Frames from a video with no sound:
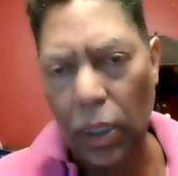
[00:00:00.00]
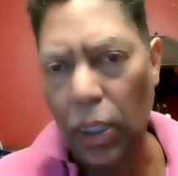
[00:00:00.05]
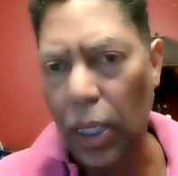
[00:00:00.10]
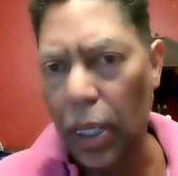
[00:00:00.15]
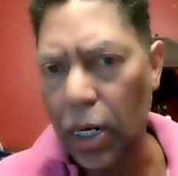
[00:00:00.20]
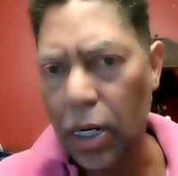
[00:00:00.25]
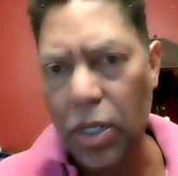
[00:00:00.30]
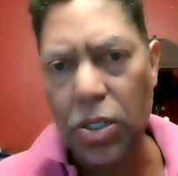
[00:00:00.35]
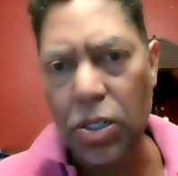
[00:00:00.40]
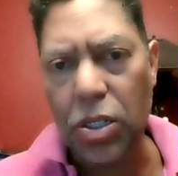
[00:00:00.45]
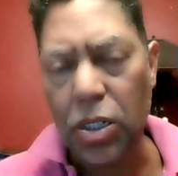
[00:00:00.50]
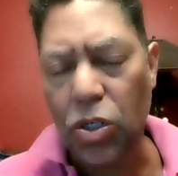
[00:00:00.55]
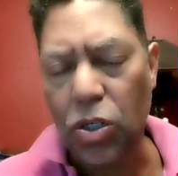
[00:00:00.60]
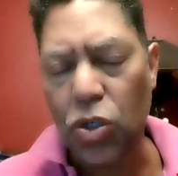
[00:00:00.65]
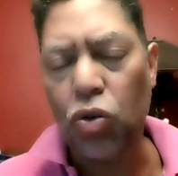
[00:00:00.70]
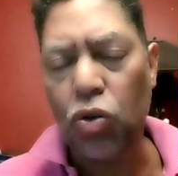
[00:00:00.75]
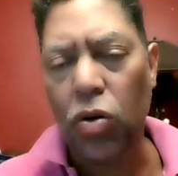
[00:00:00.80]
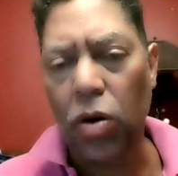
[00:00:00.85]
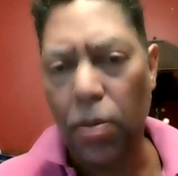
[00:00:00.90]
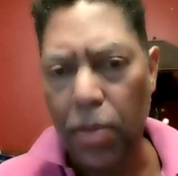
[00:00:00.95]
It is a
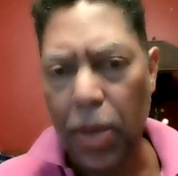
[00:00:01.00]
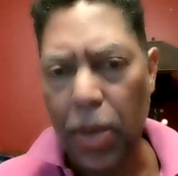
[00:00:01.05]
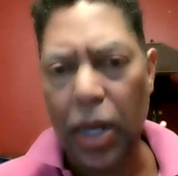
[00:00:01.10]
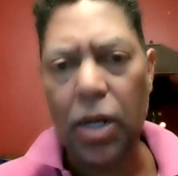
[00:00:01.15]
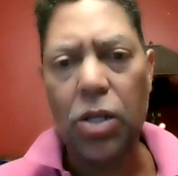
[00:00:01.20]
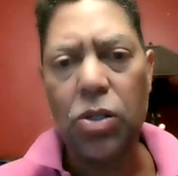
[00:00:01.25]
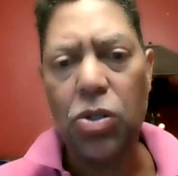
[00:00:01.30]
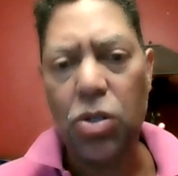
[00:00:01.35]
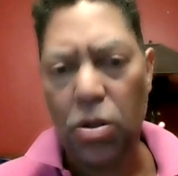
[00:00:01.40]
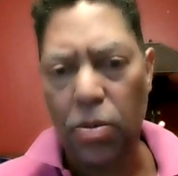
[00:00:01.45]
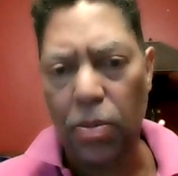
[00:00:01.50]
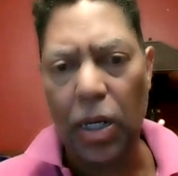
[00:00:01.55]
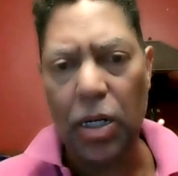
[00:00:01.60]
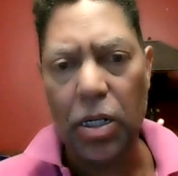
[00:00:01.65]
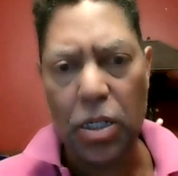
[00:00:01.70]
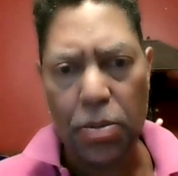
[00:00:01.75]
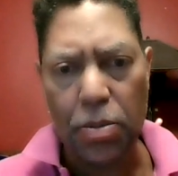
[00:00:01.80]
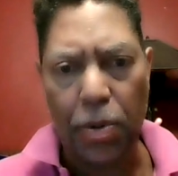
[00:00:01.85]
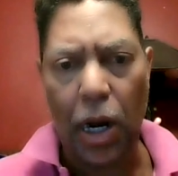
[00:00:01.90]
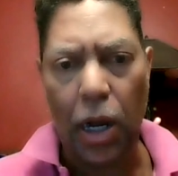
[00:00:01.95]
tremendous,
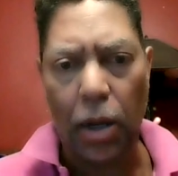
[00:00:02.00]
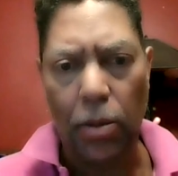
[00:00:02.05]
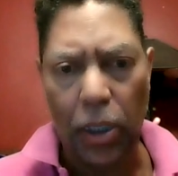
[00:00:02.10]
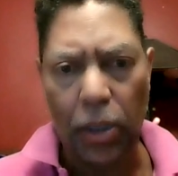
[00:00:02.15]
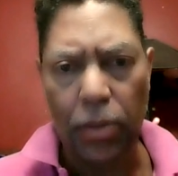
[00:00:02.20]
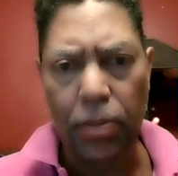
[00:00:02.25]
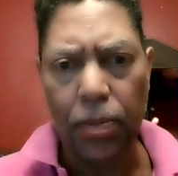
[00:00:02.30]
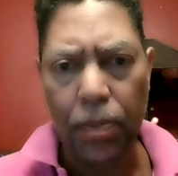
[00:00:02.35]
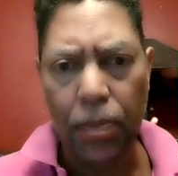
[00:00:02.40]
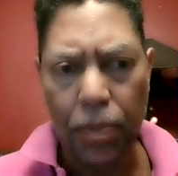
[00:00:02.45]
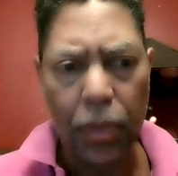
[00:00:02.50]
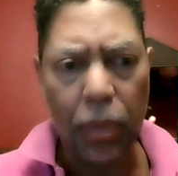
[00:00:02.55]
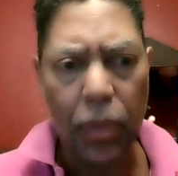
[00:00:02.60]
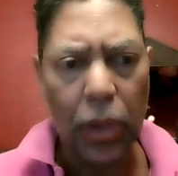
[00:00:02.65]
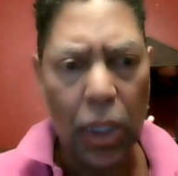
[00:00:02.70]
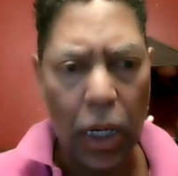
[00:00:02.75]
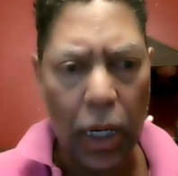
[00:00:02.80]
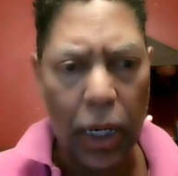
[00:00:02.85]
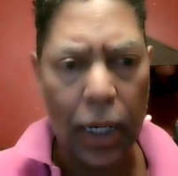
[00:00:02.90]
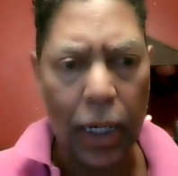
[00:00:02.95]
tremendous problem,
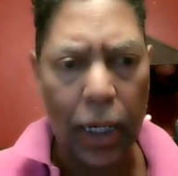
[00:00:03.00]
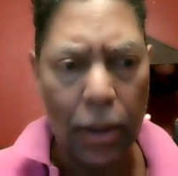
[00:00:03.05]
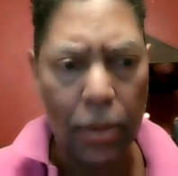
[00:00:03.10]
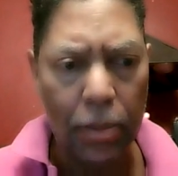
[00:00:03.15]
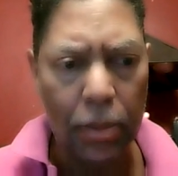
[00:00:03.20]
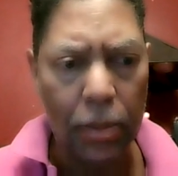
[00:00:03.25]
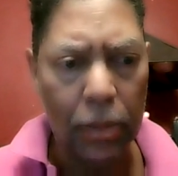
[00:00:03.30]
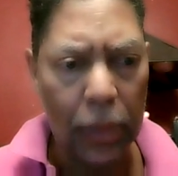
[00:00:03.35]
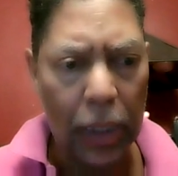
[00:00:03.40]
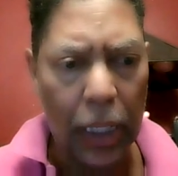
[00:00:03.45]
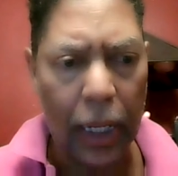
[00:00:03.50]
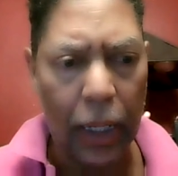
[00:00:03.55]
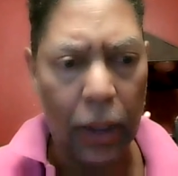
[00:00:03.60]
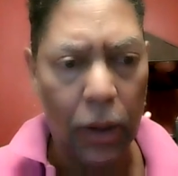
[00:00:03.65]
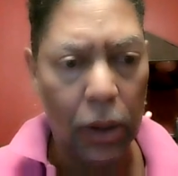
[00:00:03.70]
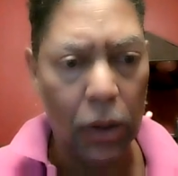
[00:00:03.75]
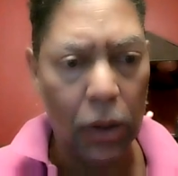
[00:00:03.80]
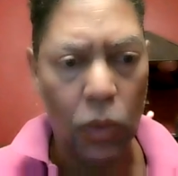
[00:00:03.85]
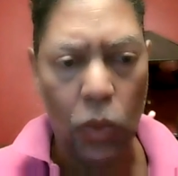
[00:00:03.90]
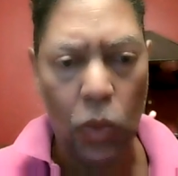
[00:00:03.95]

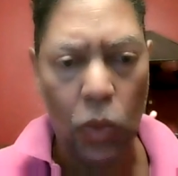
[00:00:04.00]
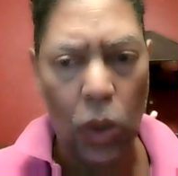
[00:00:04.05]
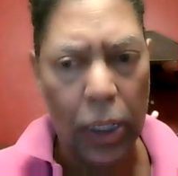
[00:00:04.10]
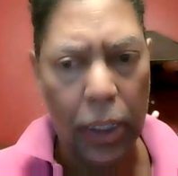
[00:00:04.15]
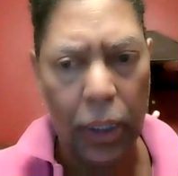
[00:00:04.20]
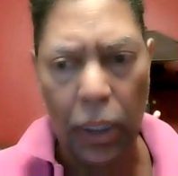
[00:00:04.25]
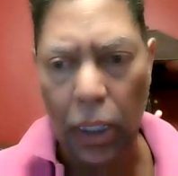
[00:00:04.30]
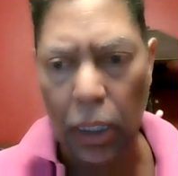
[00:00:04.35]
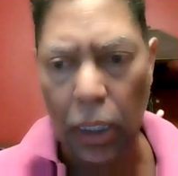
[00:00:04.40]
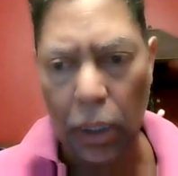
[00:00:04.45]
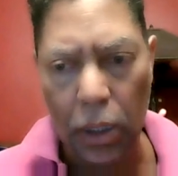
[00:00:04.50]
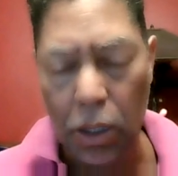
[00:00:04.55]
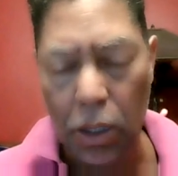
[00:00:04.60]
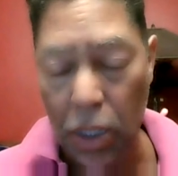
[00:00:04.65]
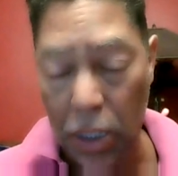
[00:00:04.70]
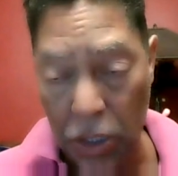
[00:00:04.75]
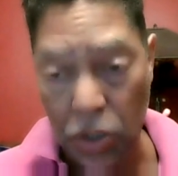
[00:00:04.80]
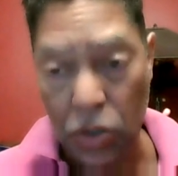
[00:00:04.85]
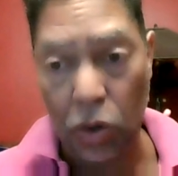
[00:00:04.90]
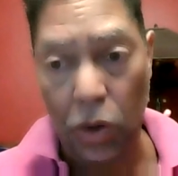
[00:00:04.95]
and one that
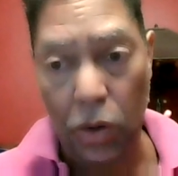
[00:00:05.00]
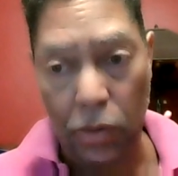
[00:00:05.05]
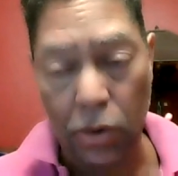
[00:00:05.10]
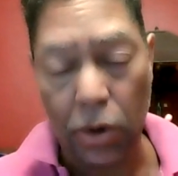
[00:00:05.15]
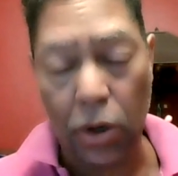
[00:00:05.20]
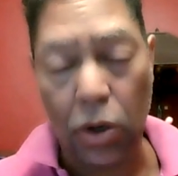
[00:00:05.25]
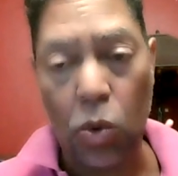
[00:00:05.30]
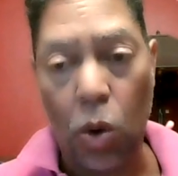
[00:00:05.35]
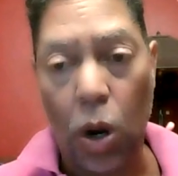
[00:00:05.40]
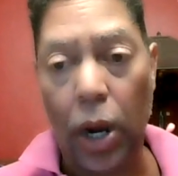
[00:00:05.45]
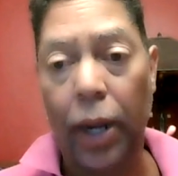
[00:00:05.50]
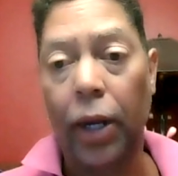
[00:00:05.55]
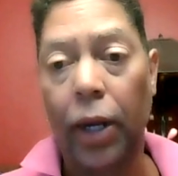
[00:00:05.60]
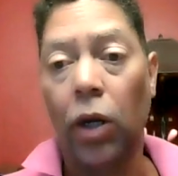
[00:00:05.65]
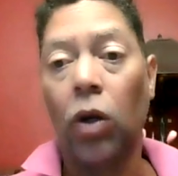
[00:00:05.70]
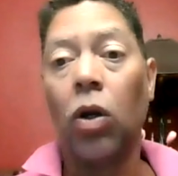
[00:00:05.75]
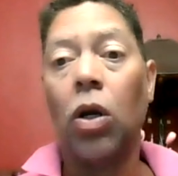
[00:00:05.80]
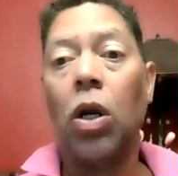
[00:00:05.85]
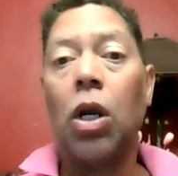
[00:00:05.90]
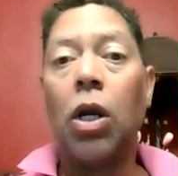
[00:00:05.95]
is going to
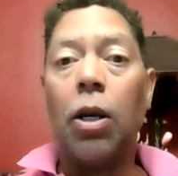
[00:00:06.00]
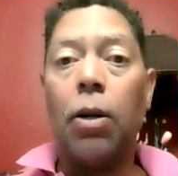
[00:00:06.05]
require,